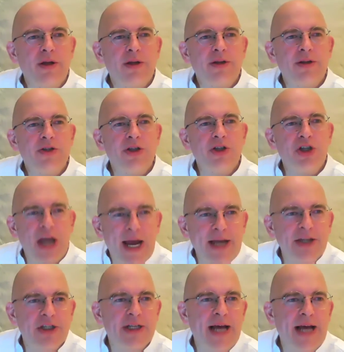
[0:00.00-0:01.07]
to
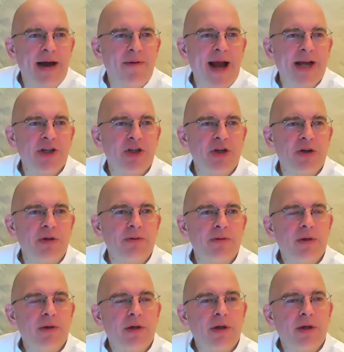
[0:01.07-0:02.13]
change direction,
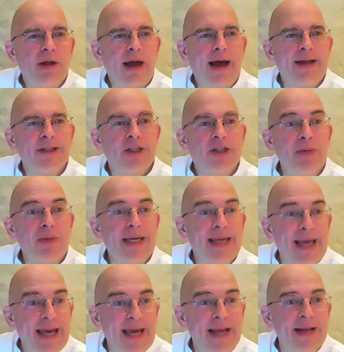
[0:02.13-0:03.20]
and to
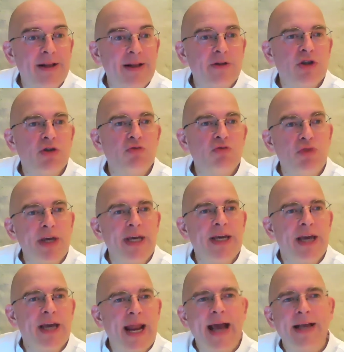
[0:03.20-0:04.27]
begin to
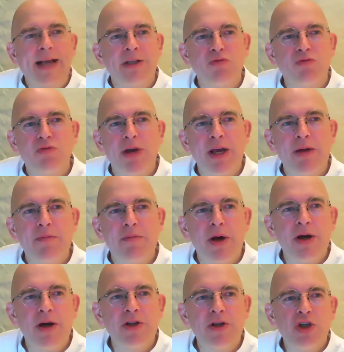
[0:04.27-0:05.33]
reconnect and
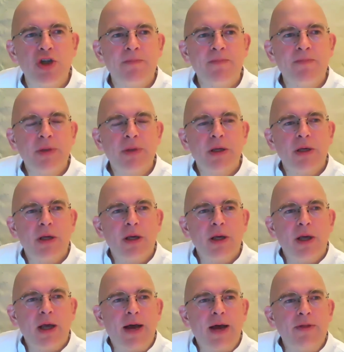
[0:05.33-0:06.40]
re-emerge?
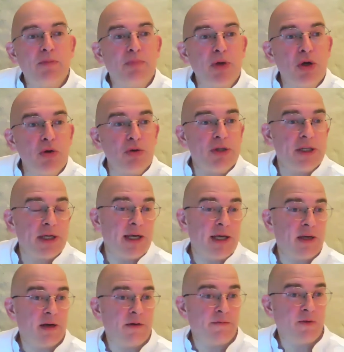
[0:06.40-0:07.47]
And the
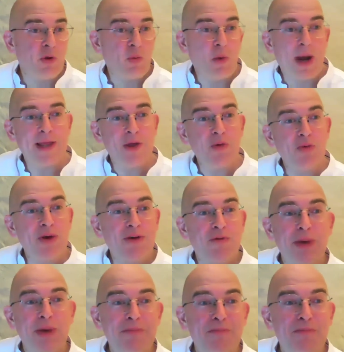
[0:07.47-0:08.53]
beauty of the way that we've
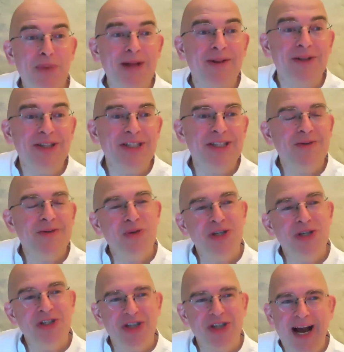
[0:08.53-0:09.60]
been built,
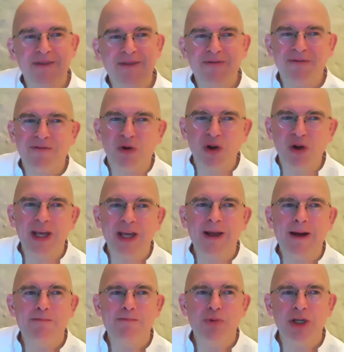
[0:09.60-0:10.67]
which I fully
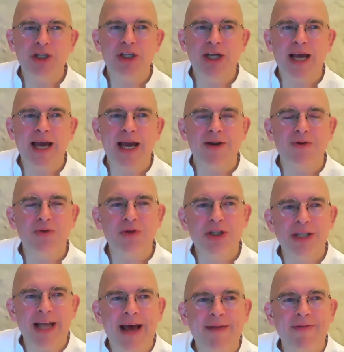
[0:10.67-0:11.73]
appreciate and
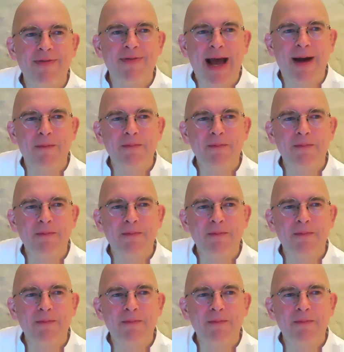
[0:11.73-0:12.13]
understand now,